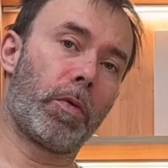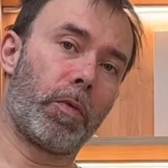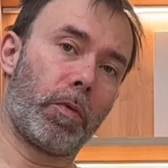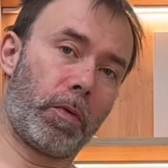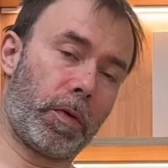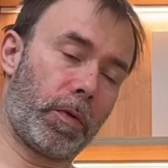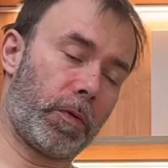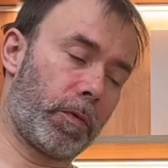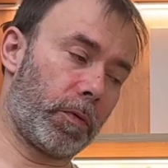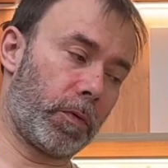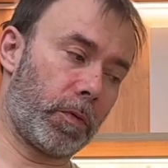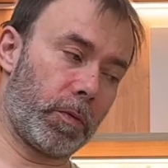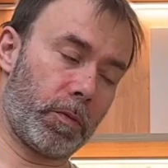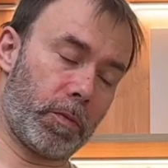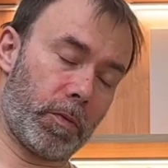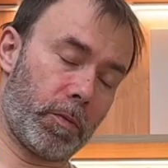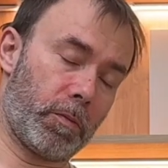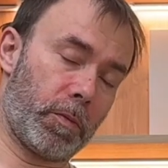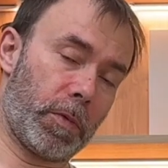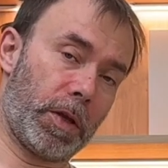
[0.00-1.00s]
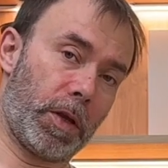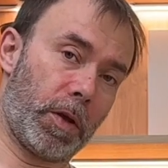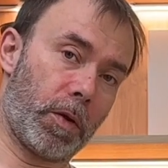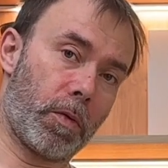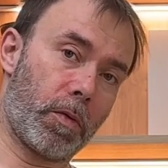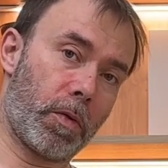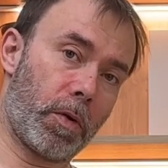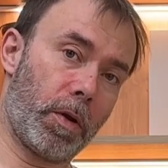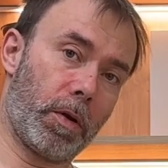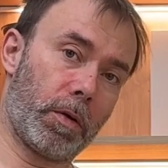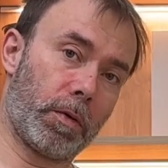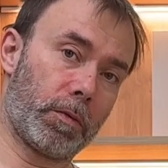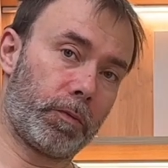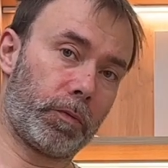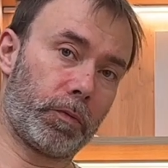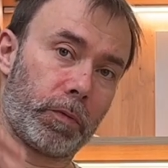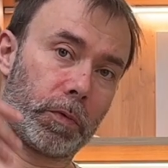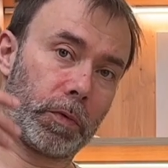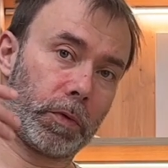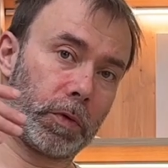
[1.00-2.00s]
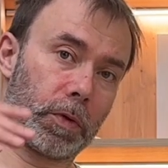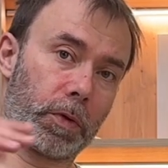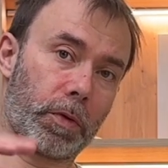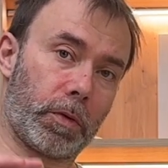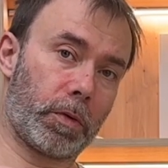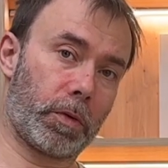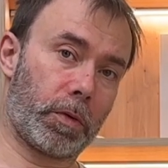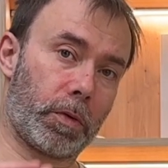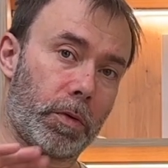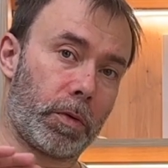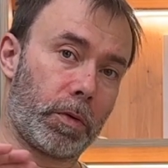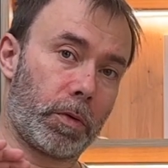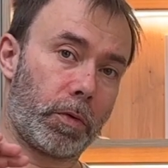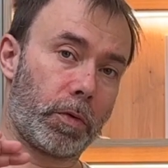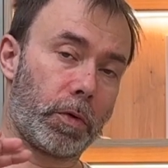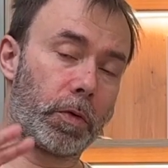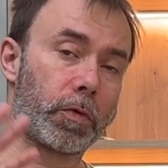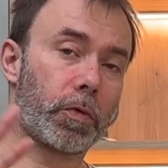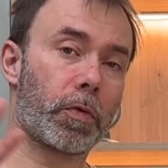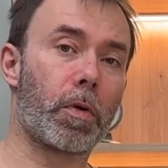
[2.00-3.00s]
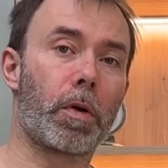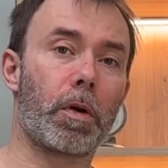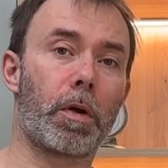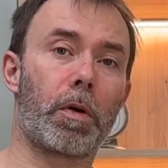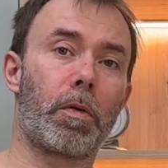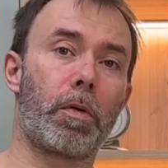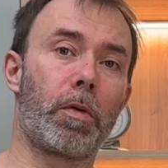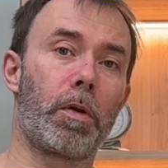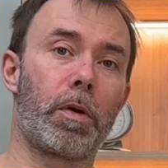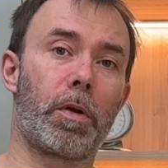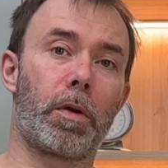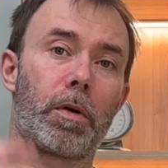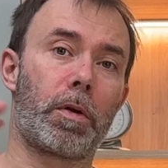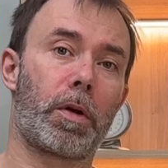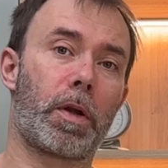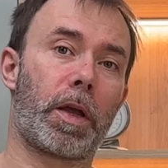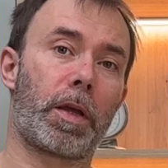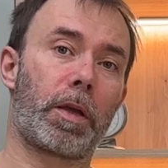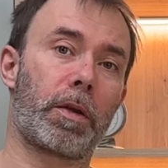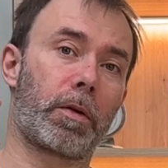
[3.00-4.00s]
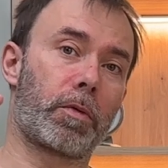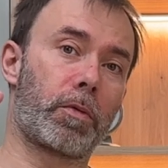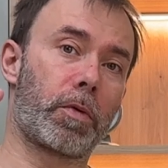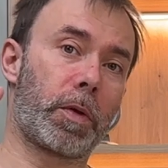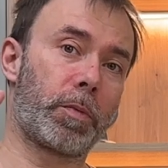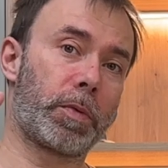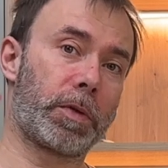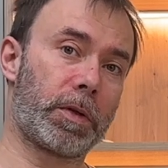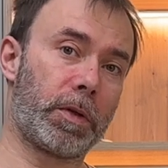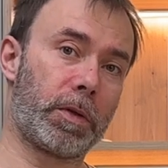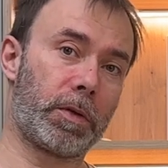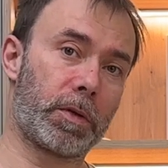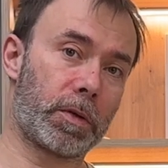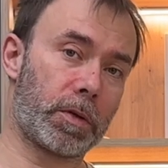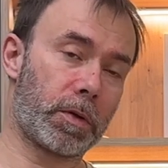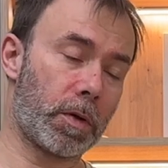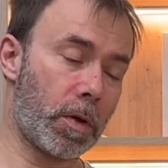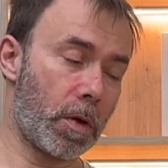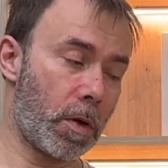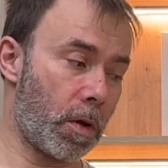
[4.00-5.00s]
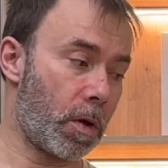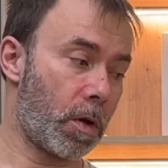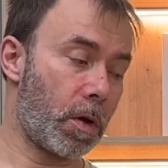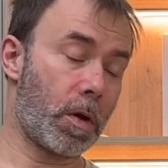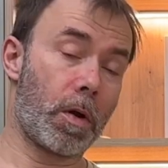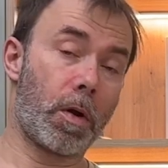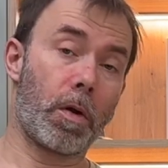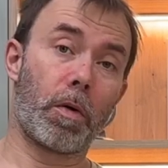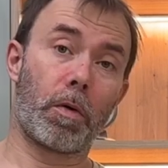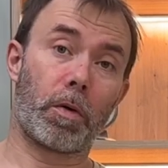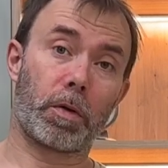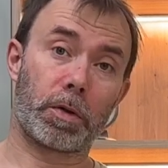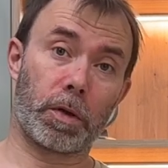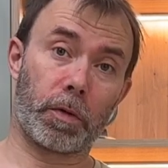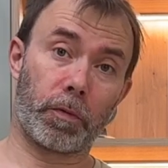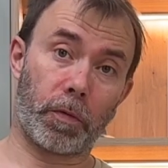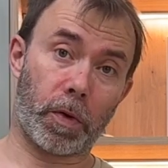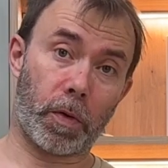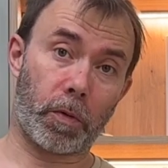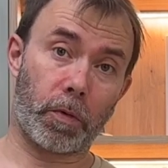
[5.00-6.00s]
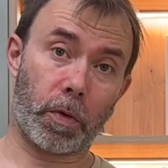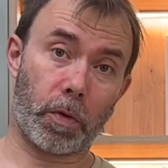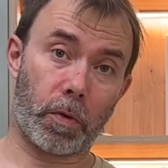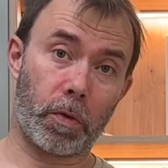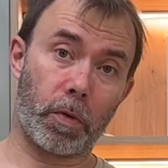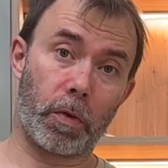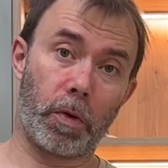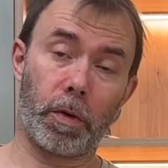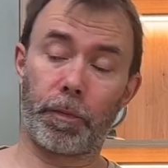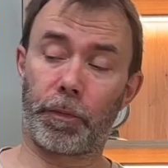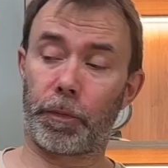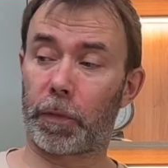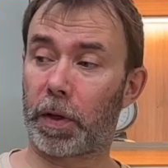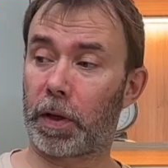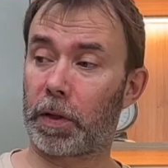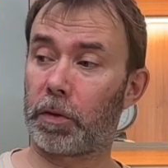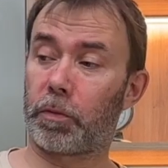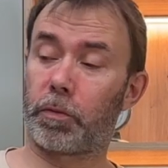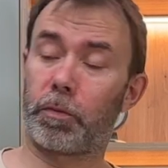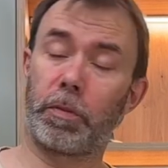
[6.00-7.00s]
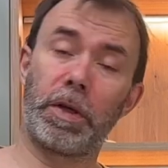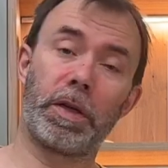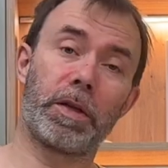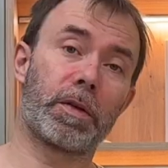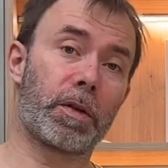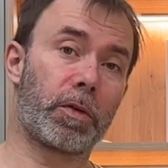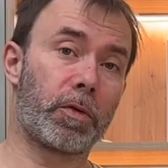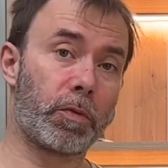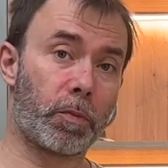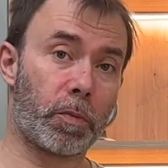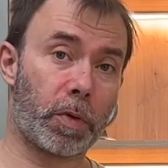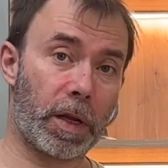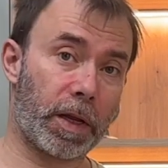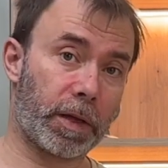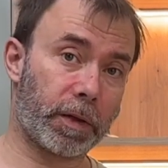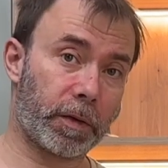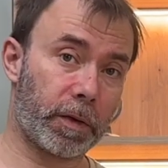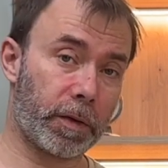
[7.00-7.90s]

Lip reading: with many oil, natural oil like grape seeds or sunflower oil, and you mix and you blend